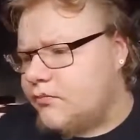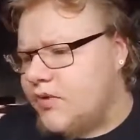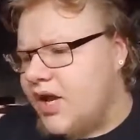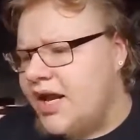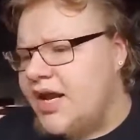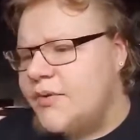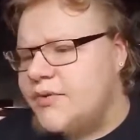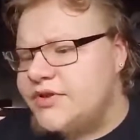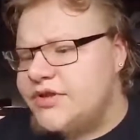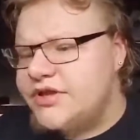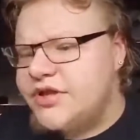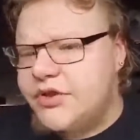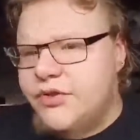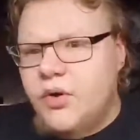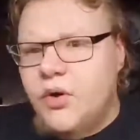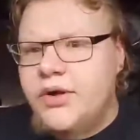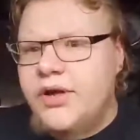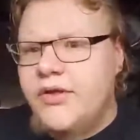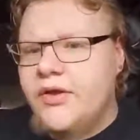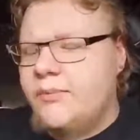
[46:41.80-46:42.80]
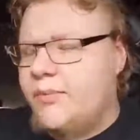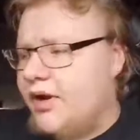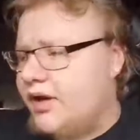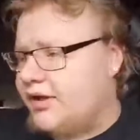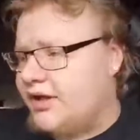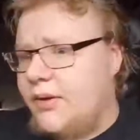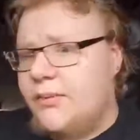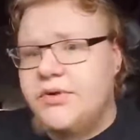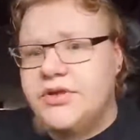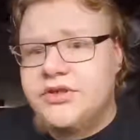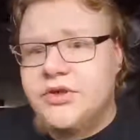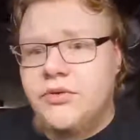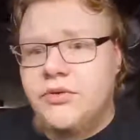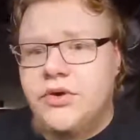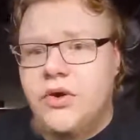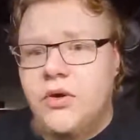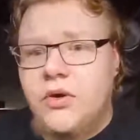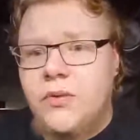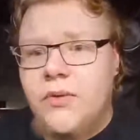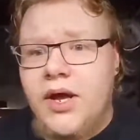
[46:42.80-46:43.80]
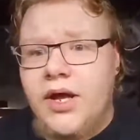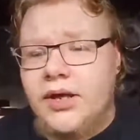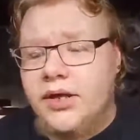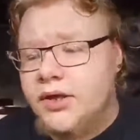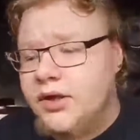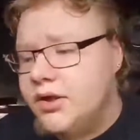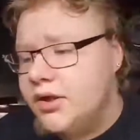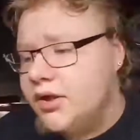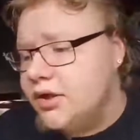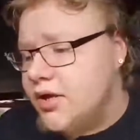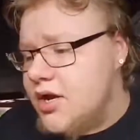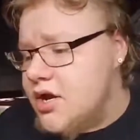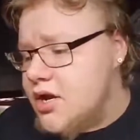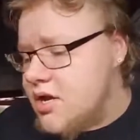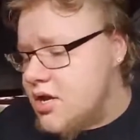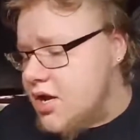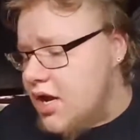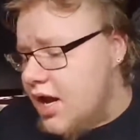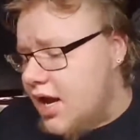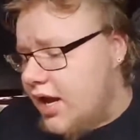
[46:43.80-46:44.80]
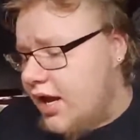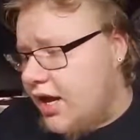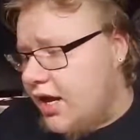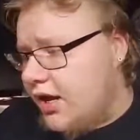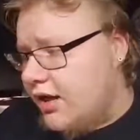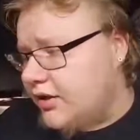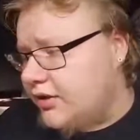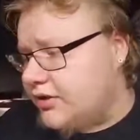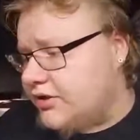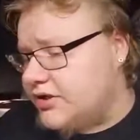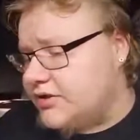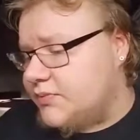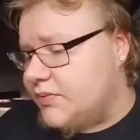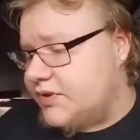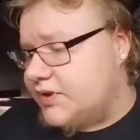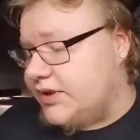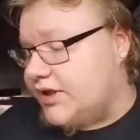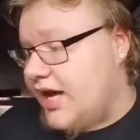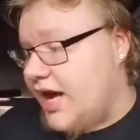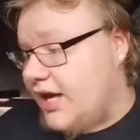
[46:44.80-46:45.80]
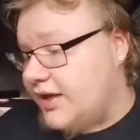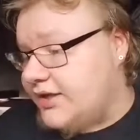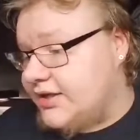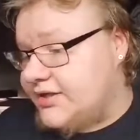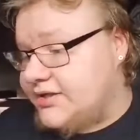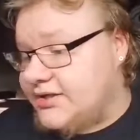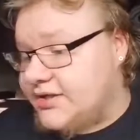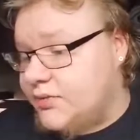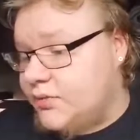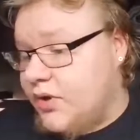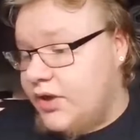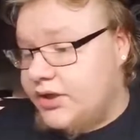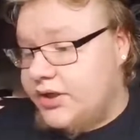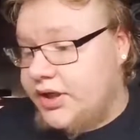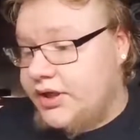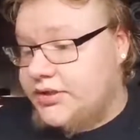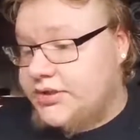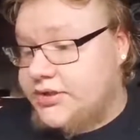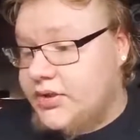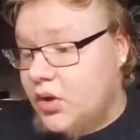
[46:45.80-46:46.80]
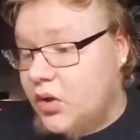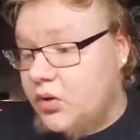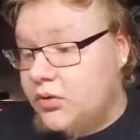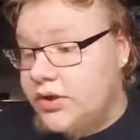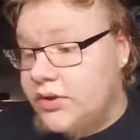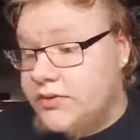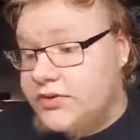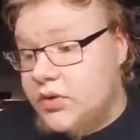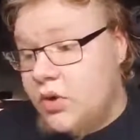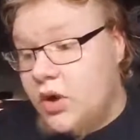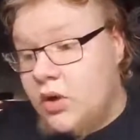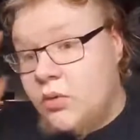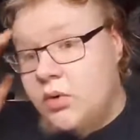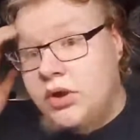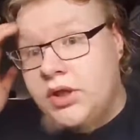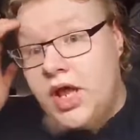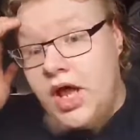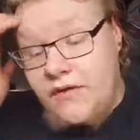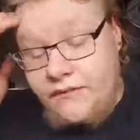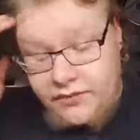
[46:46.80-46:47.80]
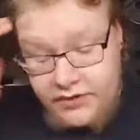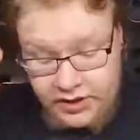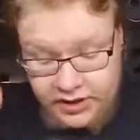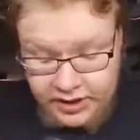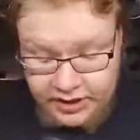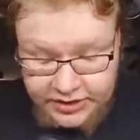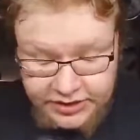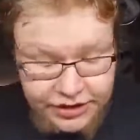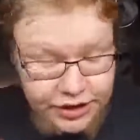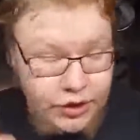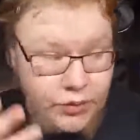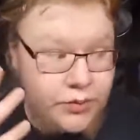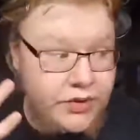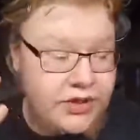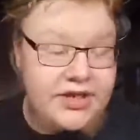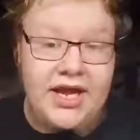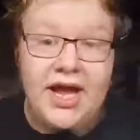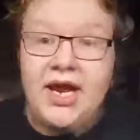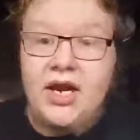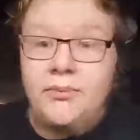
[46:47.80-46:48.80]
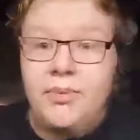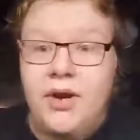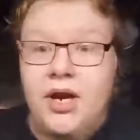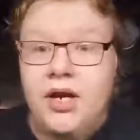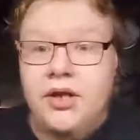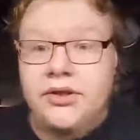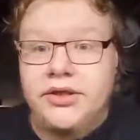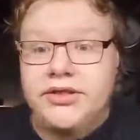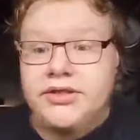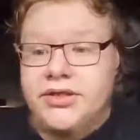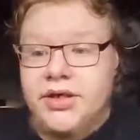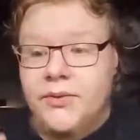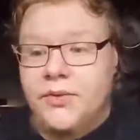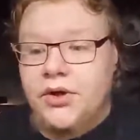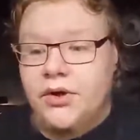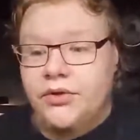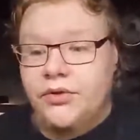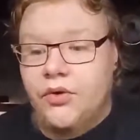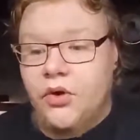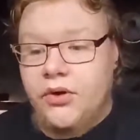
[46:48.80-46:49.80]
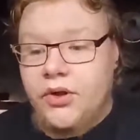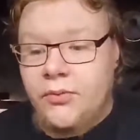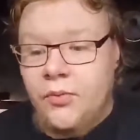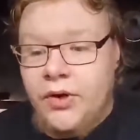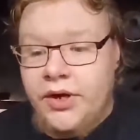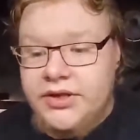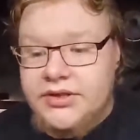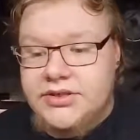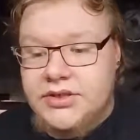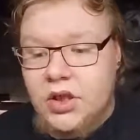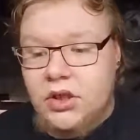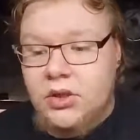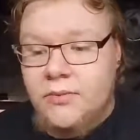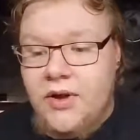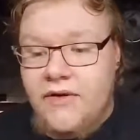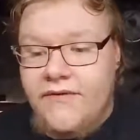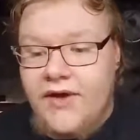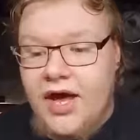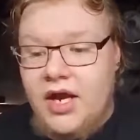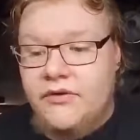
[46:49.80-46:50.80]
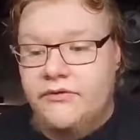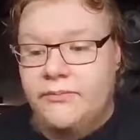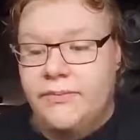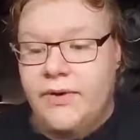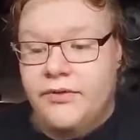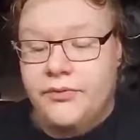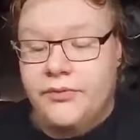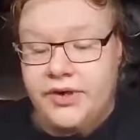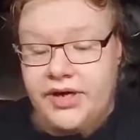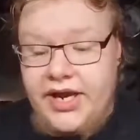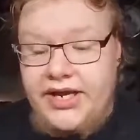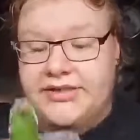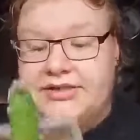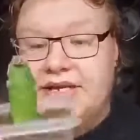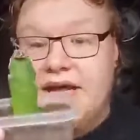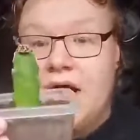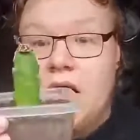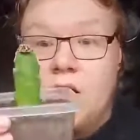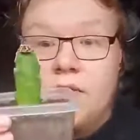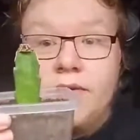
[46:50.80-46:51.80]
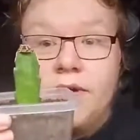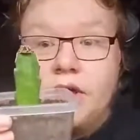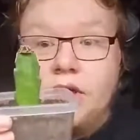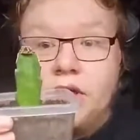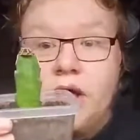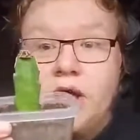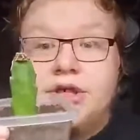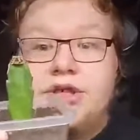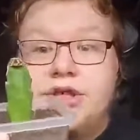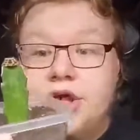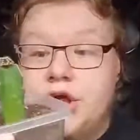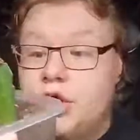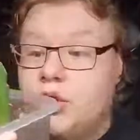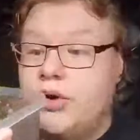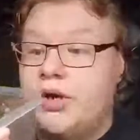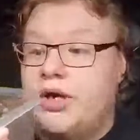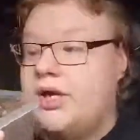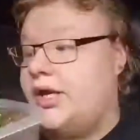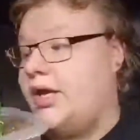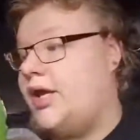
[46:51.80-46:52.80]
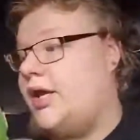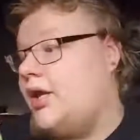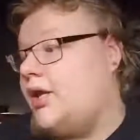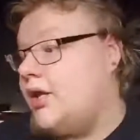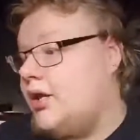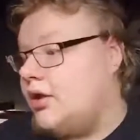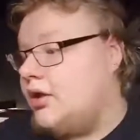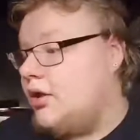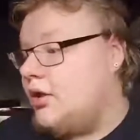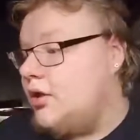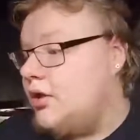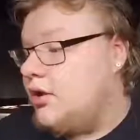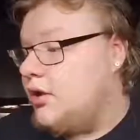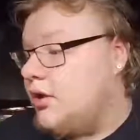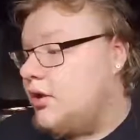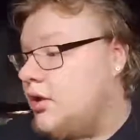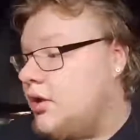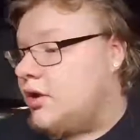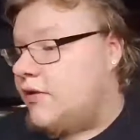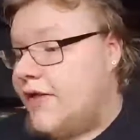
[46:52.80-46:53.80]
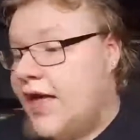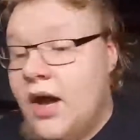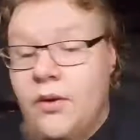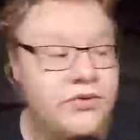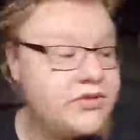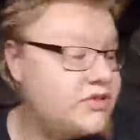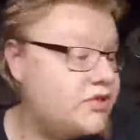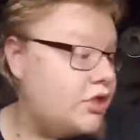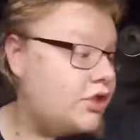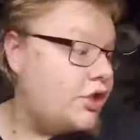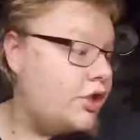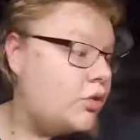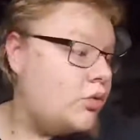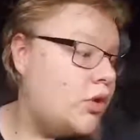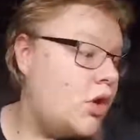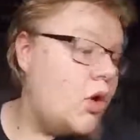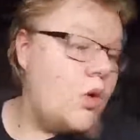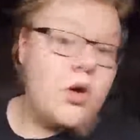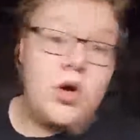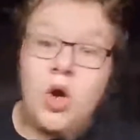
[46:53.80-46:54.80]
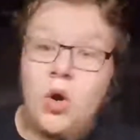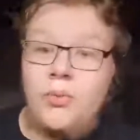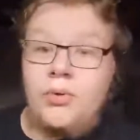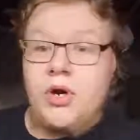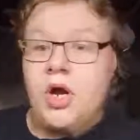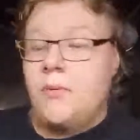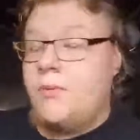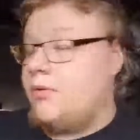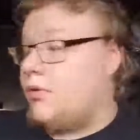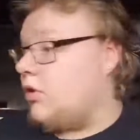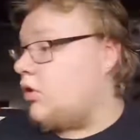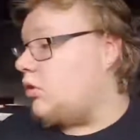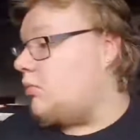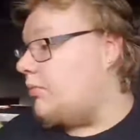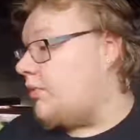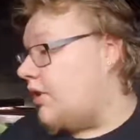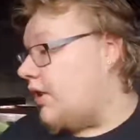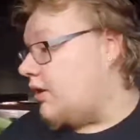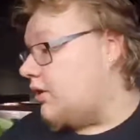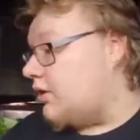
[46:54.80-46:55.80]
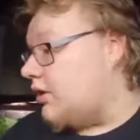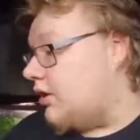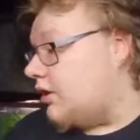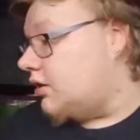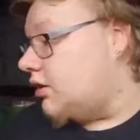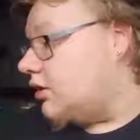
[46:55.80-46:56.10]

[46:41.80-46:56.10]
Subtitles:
And it was just a throw together bucket. They were just gonna throw it away. Because with the cactus, it wasn't getting sold, and it was the only one left, and these 2 were dead, apparently, so they were going to throw them away and sold them. I've had them for about 3 days now, and they're lush and green again, and that one's starting to grow and open up a little bit, and the